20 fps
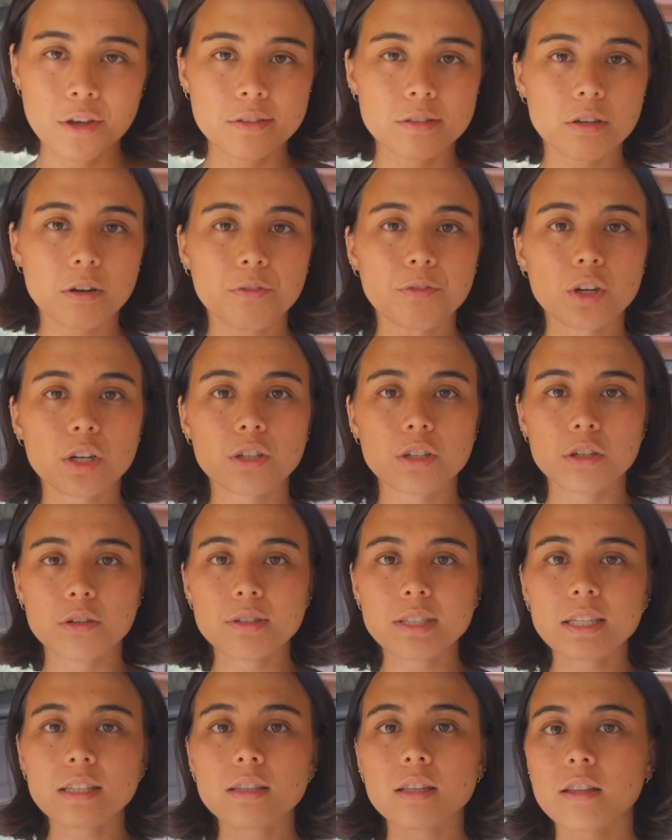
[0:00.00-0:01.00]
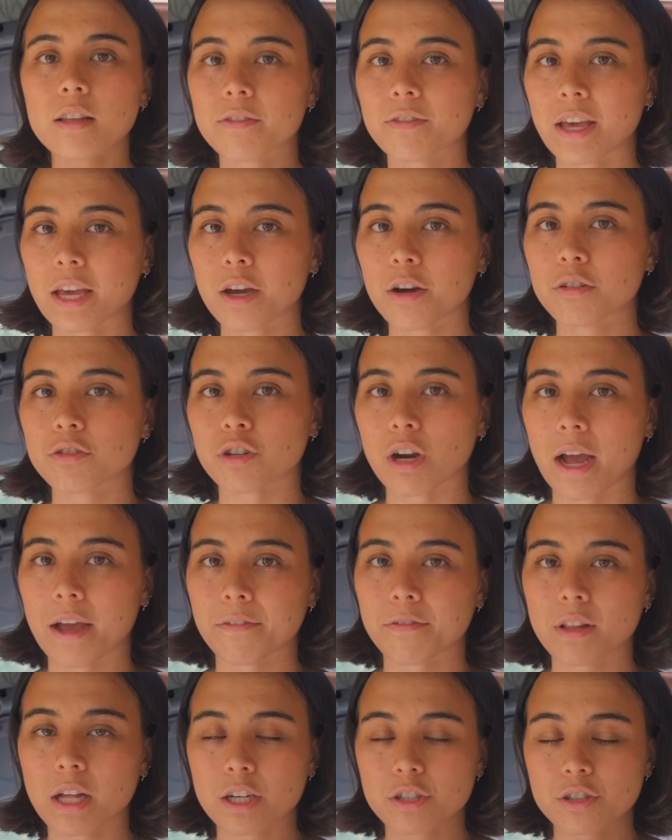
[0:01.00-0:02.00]
So if you're using the Laveo Dry
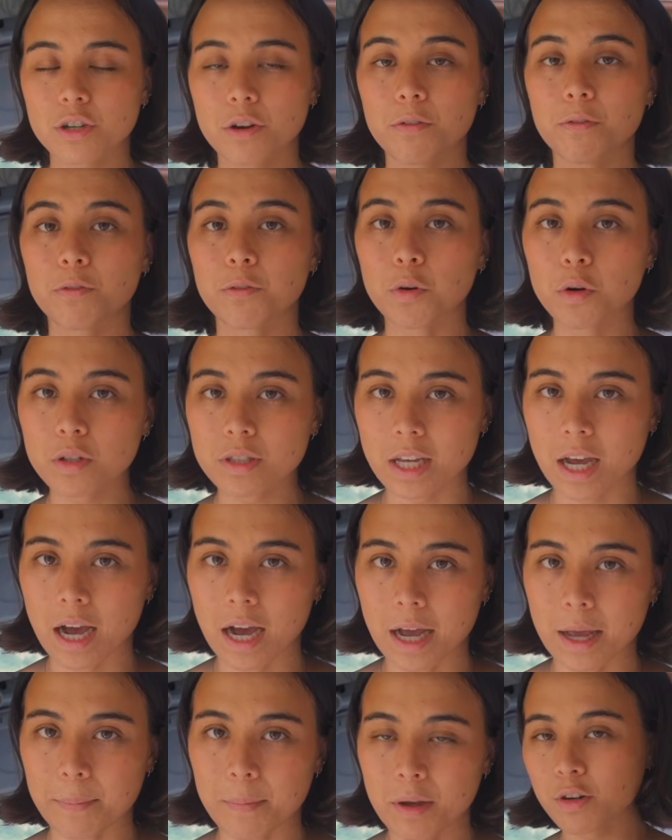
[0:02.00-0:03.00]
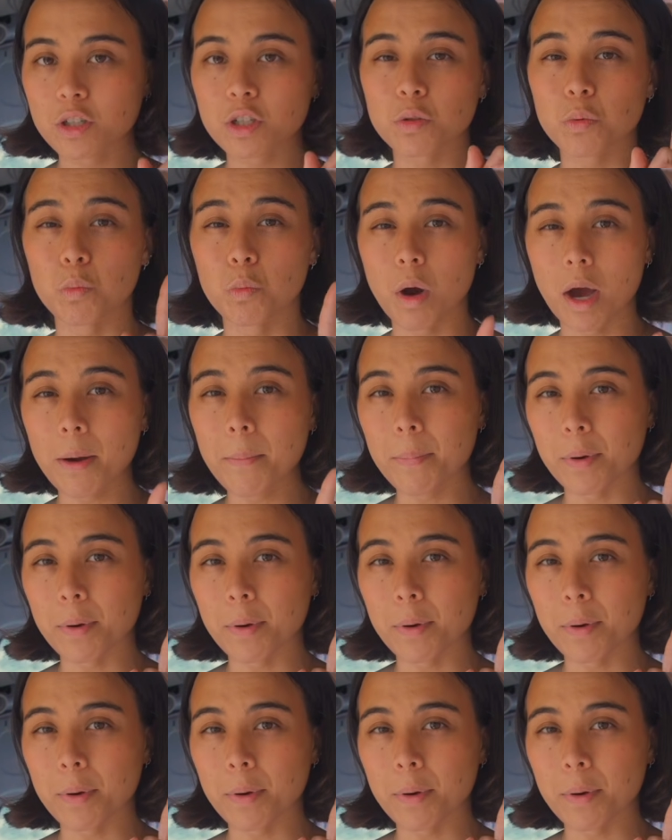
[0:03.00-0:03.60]
Flush full time for just one